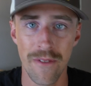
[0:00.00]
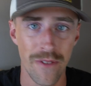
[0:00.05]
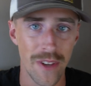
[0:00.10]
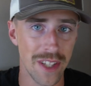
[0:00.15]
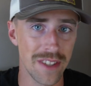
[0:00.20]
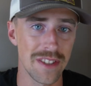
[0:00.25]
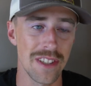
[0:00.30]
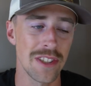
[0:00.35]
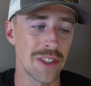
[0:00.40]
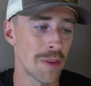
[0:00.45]

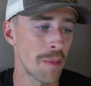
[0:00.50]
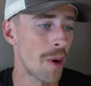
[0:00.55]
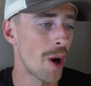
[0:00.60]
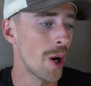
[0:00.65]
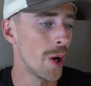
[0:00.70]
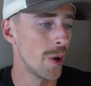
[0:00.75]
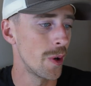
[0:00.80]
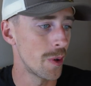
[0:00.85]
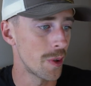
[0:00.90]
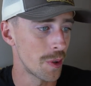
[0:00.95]
fix it
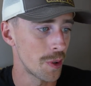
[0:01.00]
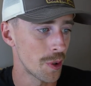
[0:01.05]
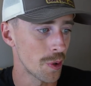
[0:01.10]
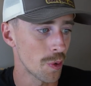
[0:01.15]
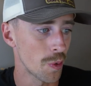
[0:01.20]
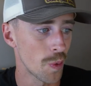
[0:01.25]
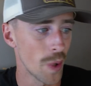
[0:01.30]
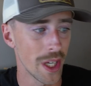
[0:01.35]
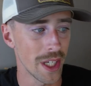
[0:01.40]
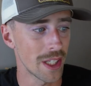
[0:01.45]
tomorrow and
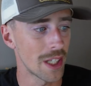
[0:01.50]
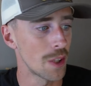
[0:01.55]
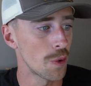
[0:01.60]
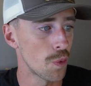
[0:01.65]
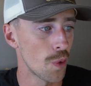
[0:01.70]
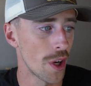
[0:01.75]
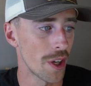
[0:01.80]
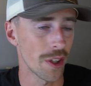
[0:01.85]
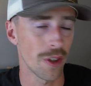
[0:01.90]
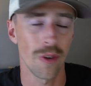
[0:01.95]
you're
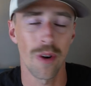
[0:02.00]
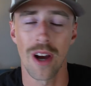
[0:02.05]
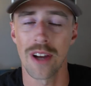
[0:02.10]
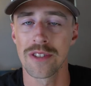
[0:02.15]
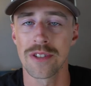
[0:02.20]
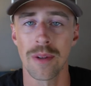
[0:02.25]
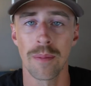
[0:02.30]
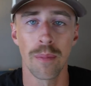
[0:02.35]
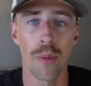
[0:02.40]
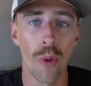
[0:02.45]
ranking 1
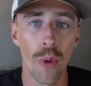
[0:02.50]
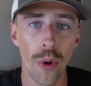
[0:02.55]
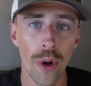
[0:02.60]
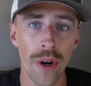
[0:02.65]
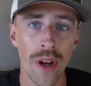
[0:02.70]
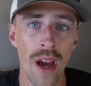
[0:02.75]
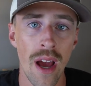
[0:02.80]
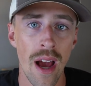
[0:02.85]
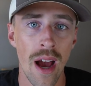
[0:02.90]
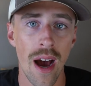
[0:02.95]
across the
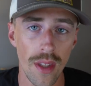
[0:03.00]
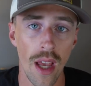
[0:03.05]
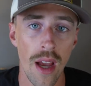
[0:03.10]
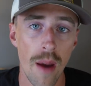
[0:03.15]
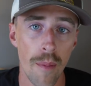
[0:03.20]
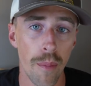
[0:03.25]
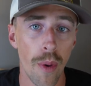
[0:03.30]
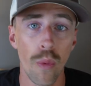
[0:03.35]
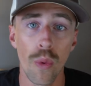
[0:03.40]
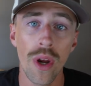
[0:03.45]
board.
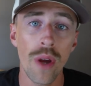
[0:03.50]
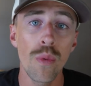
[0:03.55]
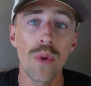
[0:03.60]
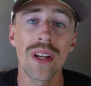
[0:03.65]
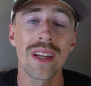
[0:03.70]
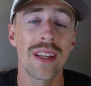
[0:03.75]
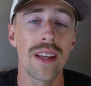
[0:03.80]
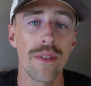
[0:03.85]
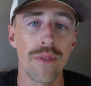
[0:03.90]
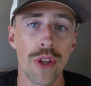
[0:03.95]
But what I
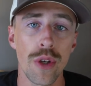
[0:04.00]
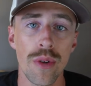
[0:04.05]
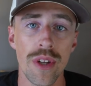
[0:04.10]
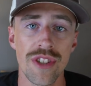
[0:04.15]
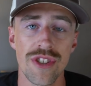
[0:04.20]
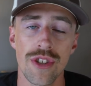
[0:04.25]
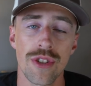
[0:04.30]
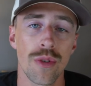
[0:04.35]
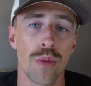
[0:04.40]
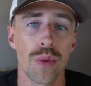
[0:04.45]
want to give you
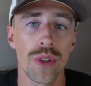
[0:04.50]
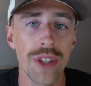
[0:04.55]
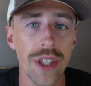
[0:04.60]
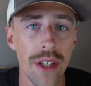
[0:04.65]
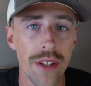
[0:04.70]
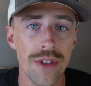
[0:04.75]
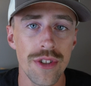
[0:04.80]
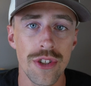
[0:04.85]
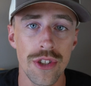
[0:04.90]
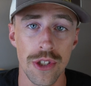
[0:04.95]
is just a really
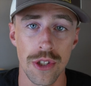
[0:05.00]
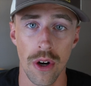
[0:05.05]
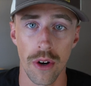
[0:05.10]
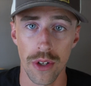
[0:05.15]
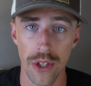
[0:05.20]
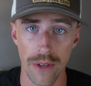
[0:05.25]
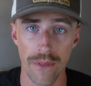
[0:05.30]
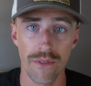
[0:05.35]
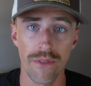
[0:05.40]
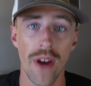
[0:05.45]
good
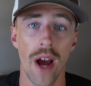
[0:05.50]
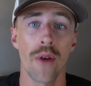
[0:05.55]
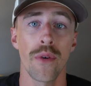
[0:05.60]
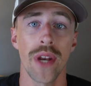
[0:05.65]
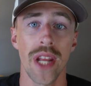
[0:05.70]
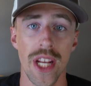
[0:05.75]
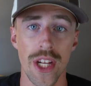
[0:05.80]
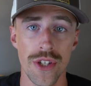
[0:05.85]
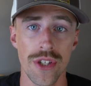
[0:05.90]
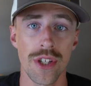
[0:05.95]
starting
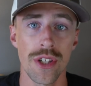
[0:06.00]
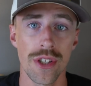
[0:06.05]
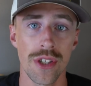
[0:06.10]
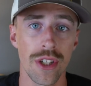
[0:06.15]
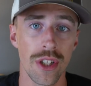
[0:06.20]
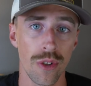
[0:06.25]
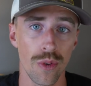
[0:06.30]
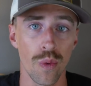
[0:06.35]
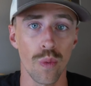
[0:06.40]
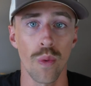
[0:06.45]
foundation
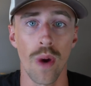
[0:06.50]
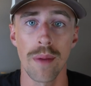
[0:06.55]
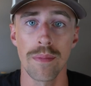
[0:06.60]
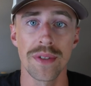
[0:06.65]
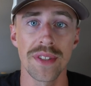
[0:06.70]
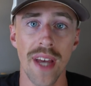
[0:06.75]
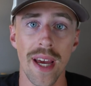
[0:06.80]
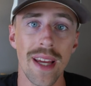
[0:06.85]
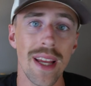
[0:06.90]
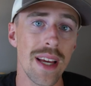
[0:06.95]
to your
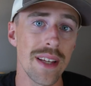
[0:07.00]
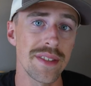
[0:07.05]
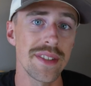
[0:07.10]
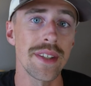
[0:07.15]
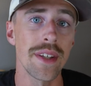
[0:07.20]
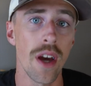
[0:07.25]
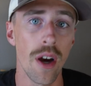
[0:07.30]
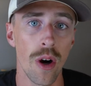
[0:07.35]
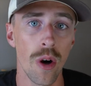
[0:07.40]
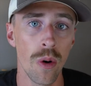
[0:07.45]
website
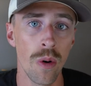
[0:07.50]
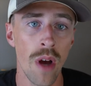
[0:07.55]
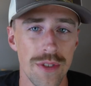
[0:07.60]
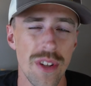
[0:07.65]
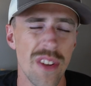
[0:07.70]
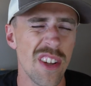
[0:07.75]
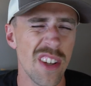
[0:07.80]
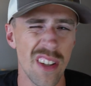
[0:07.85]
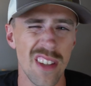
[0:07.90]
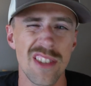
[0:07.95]
SEO
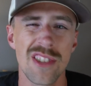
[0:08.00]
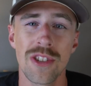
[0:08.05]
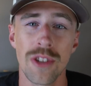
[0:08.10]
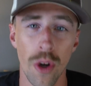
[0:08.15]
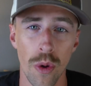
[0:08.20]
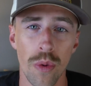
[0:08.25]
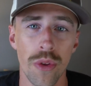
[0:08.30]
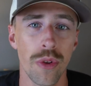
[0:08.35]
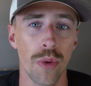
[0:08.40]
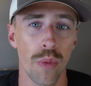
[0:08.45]
so that you can
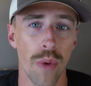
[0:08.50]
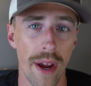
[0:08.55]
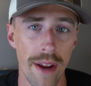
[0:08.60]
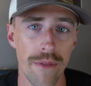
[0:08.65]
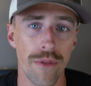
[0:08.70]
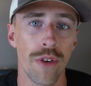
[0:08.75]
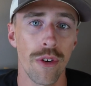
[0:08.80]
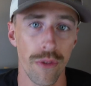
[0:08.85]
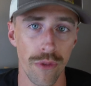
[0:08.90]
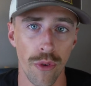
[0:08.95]
start with the
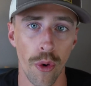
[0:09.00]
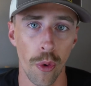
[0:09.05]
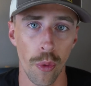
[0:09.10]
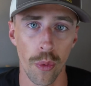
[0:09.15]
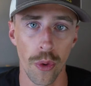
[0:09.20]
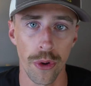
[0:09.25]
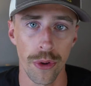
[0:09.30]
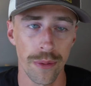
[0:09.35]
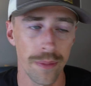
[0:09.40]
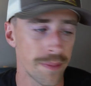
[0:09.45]
right foot forward.